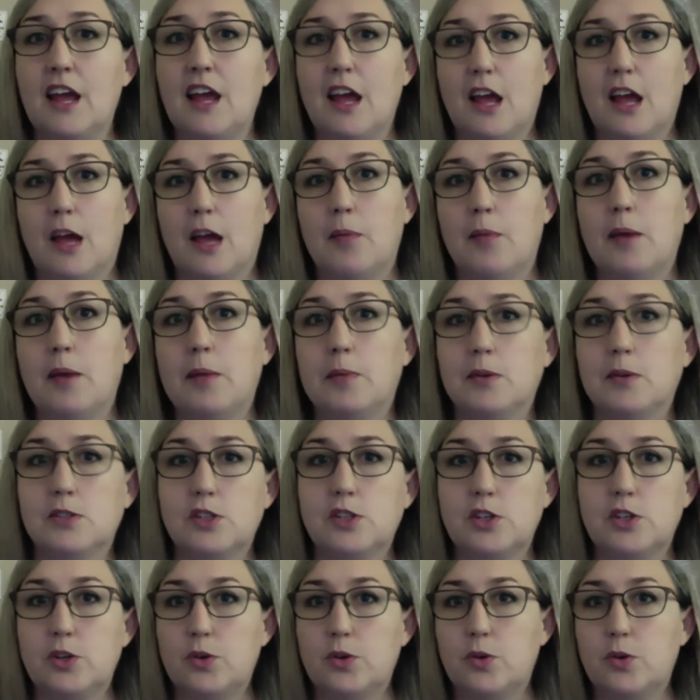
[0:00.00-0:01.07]
I'm able
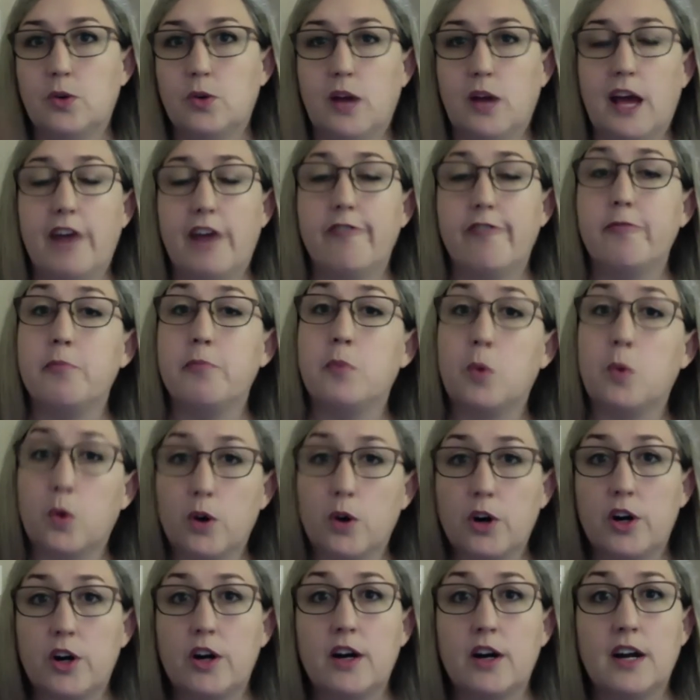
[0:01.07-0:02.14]
to have
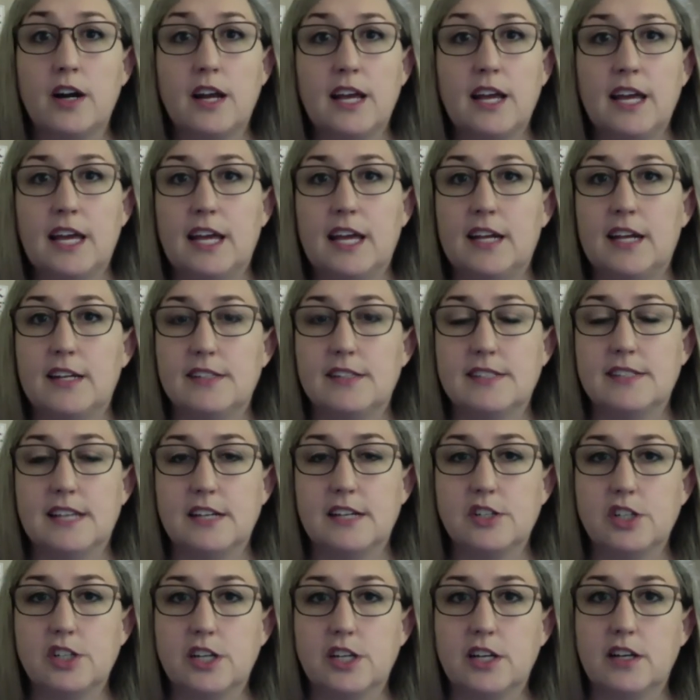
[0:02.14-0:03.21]
more in a
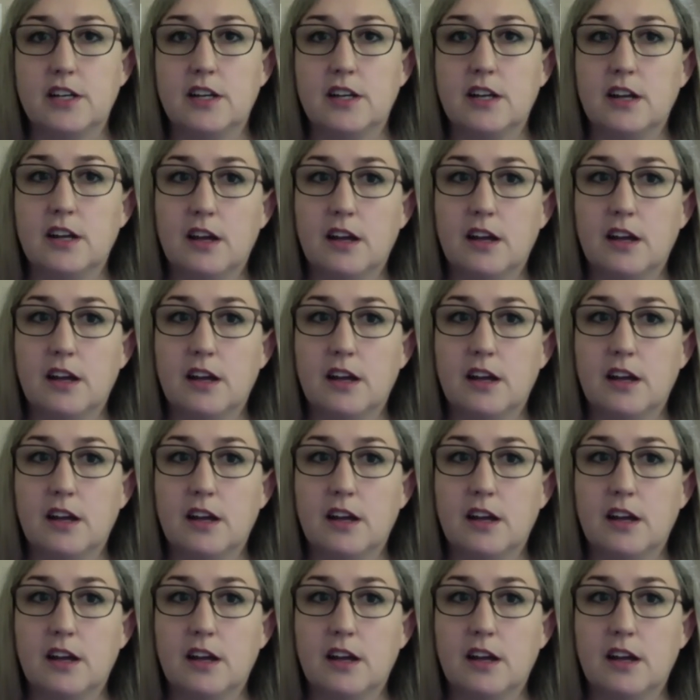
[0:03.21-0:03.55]
session.